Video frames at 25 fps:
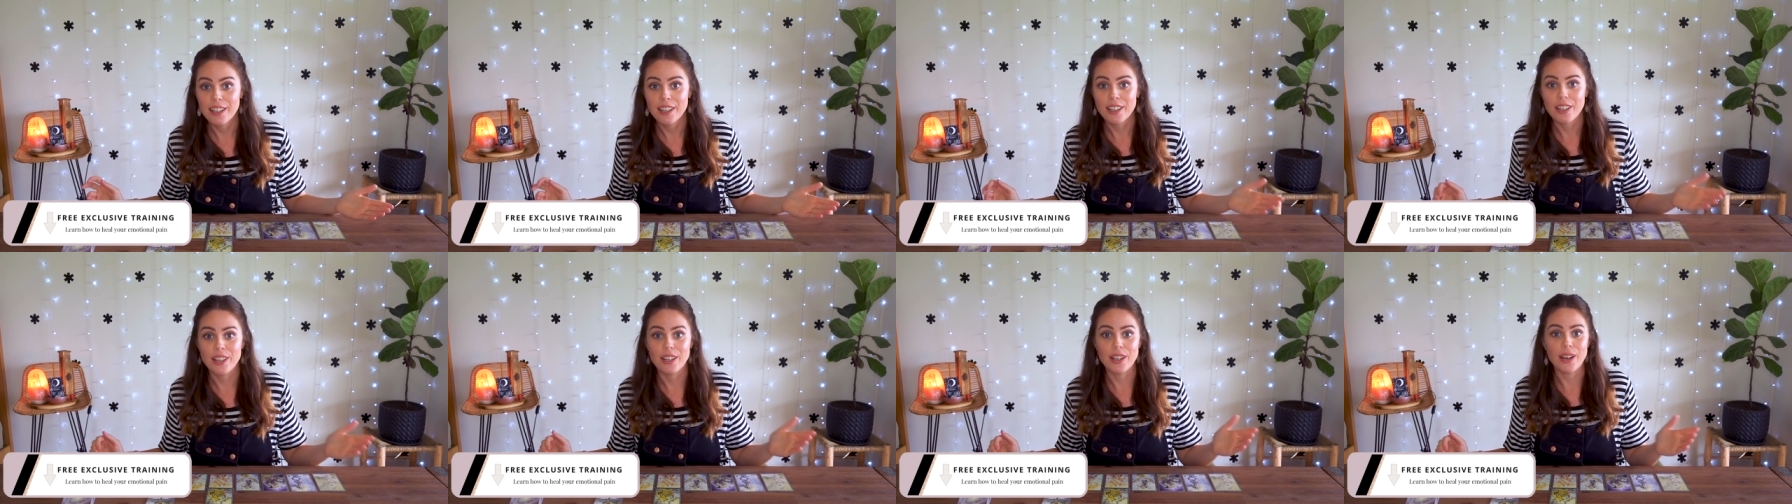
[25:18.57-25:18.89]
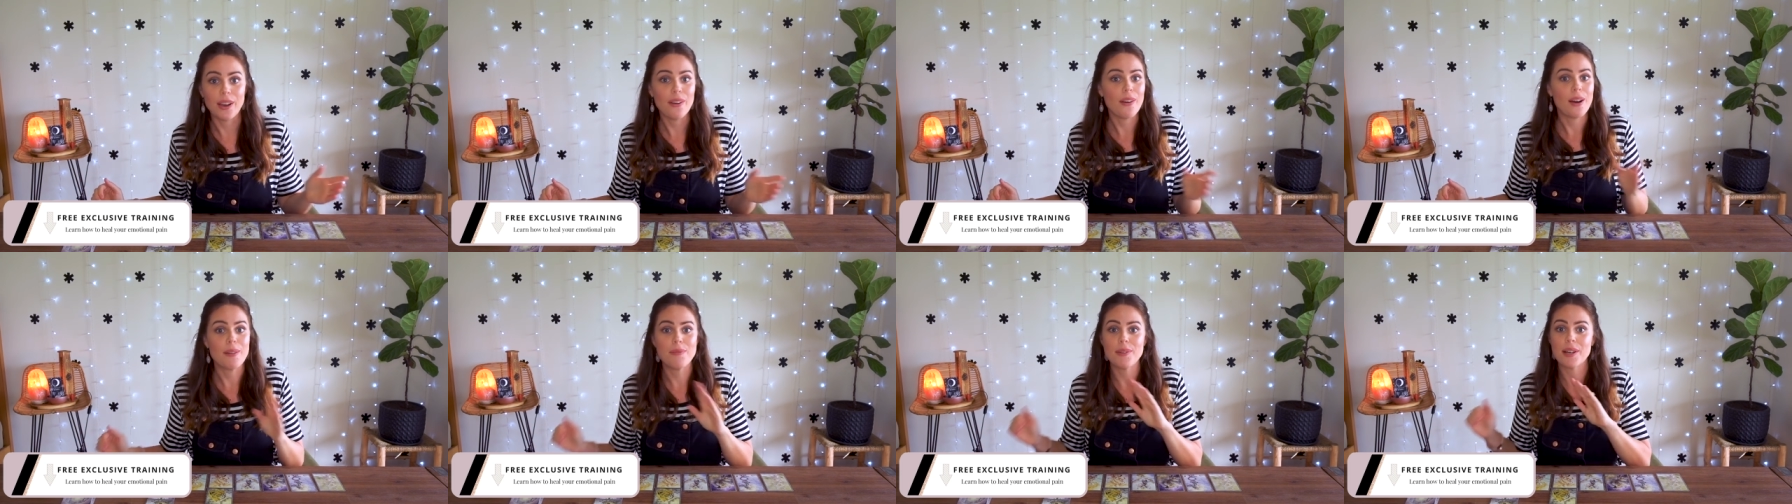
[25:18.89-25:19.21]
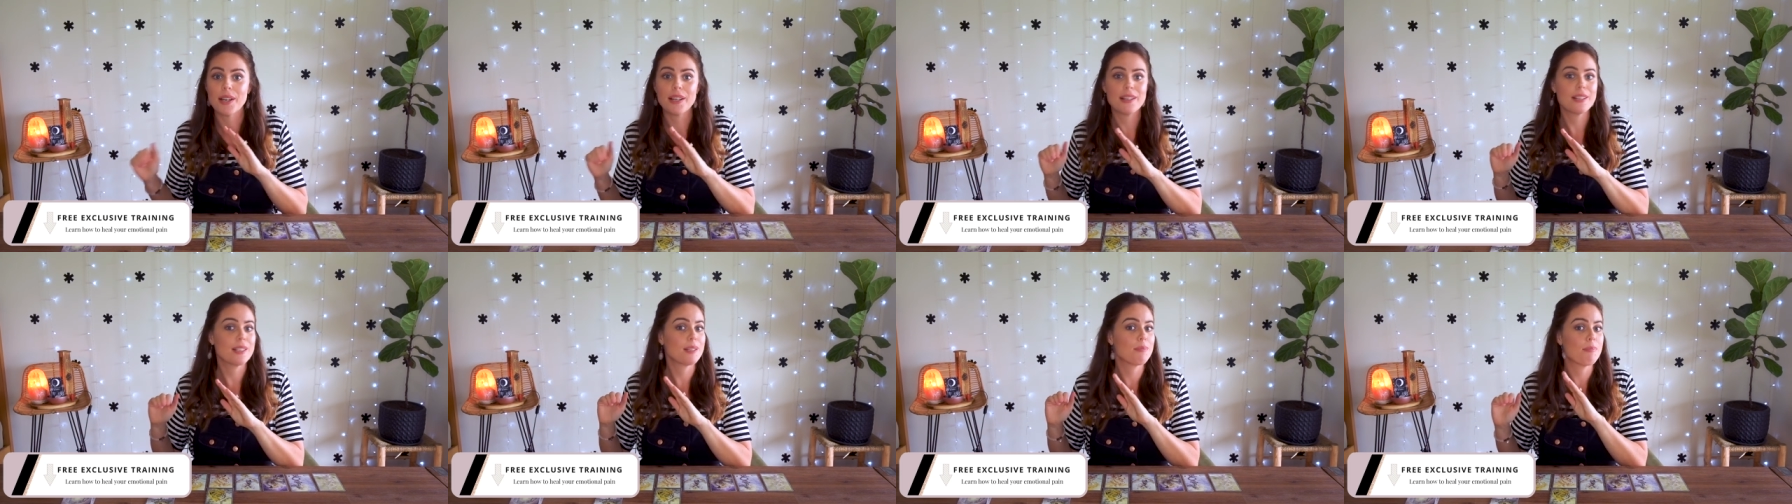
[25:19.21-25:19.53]
You know, I'm
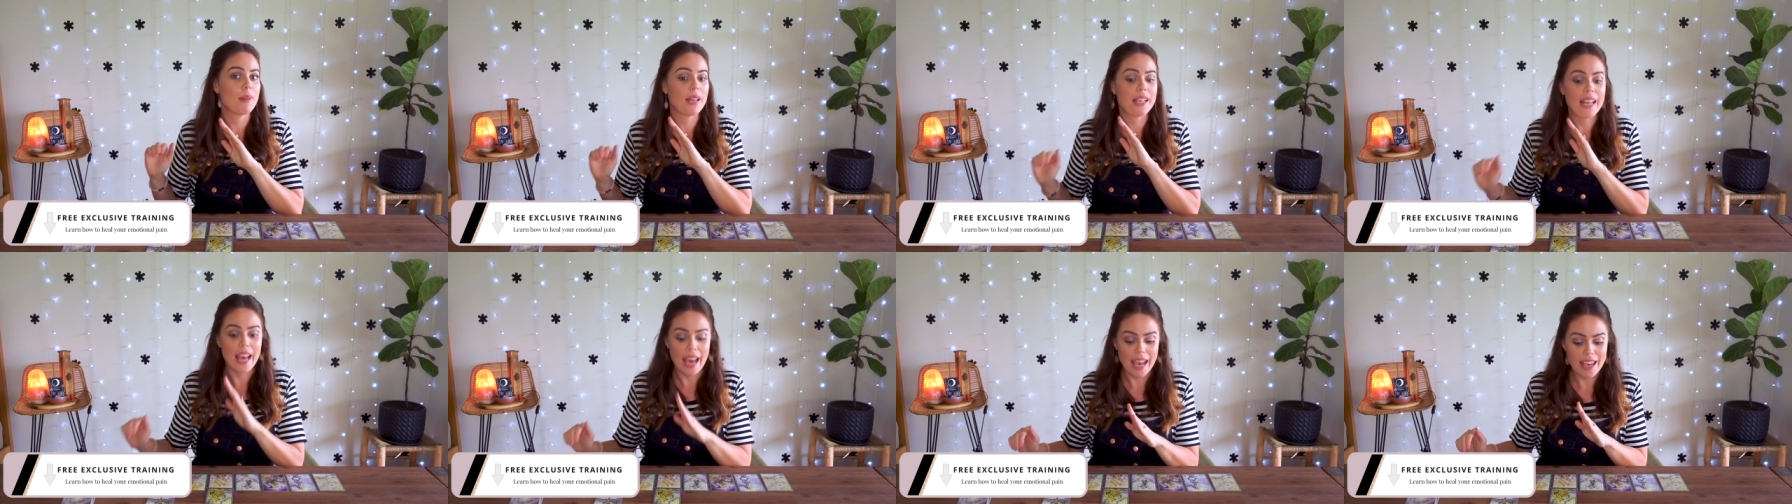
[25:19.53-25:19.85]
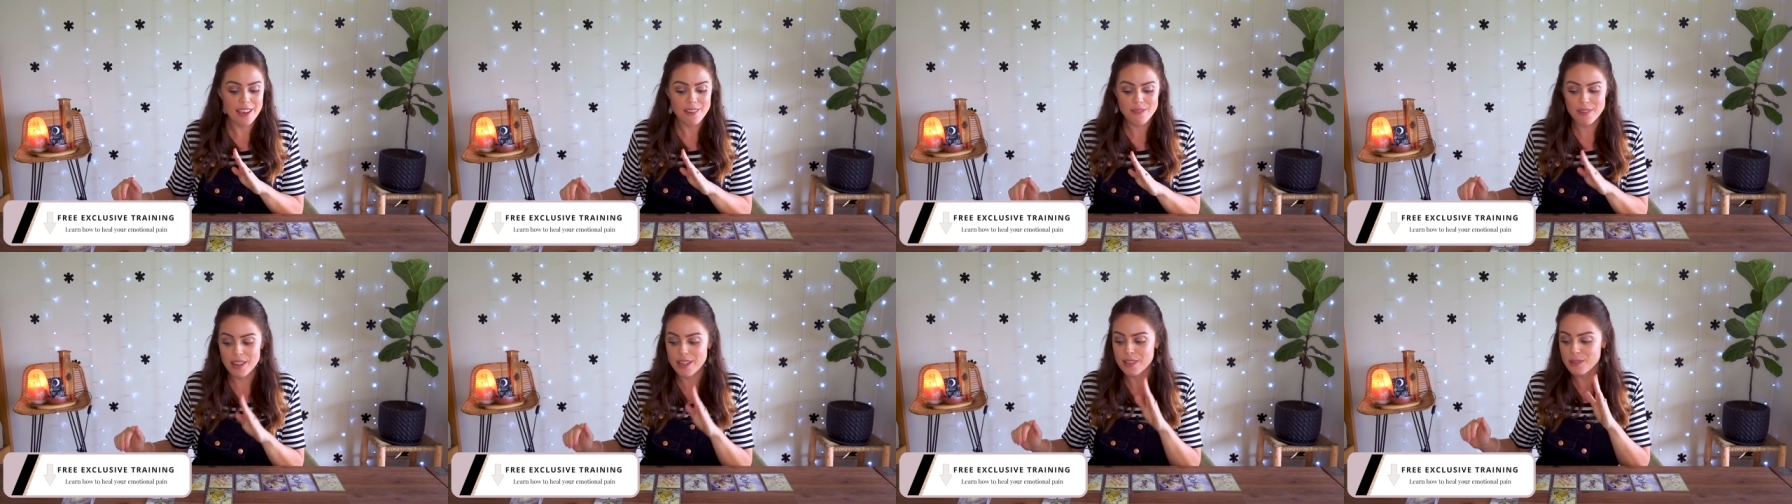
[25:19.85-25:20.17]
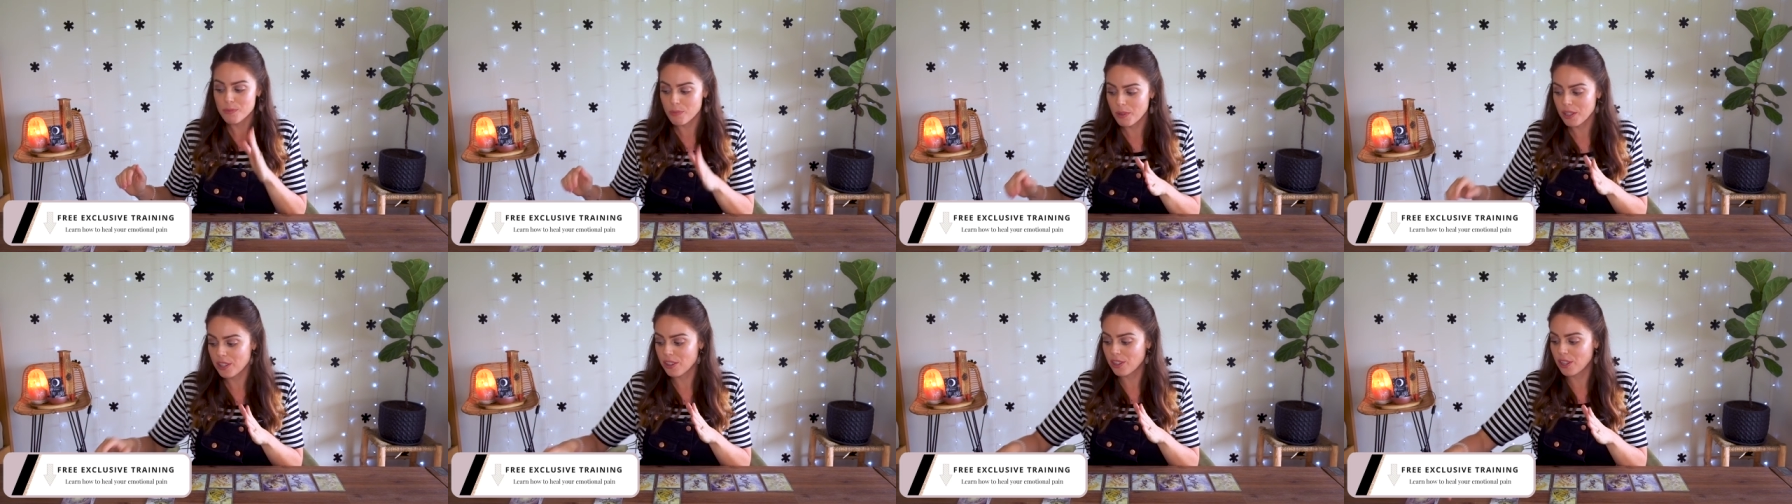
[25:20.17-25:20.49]
not gonna spend 8
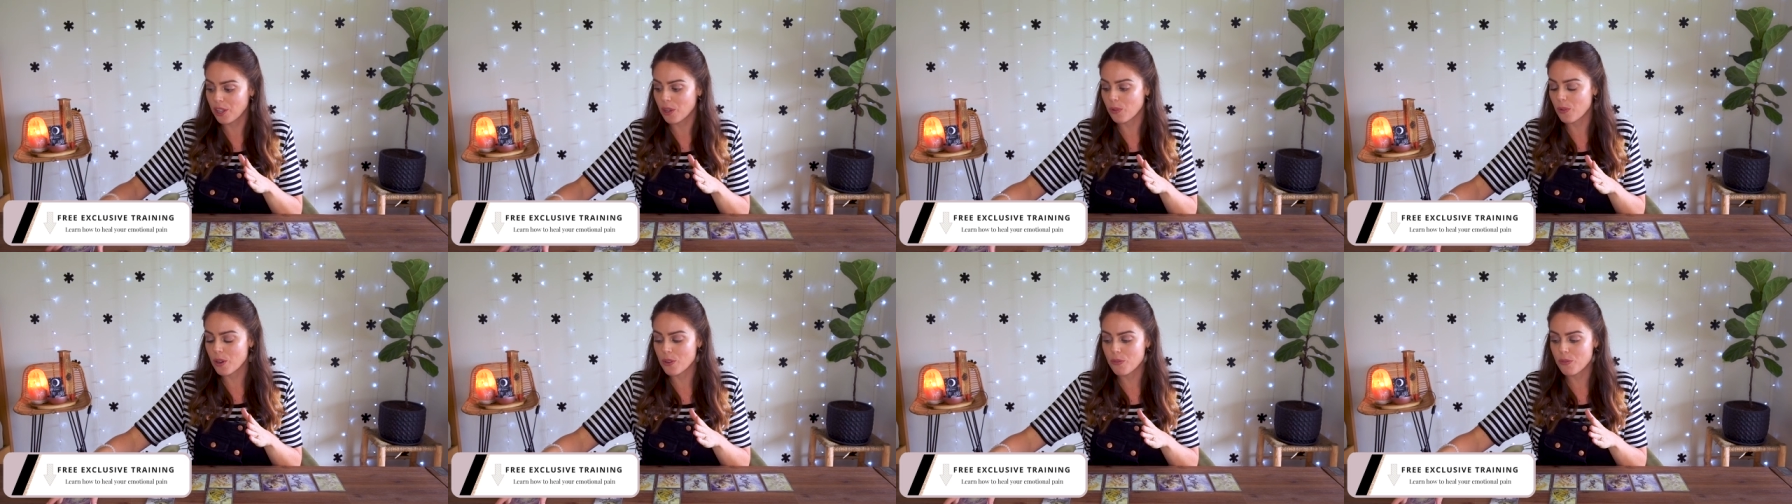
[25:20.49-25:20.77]
weeks with you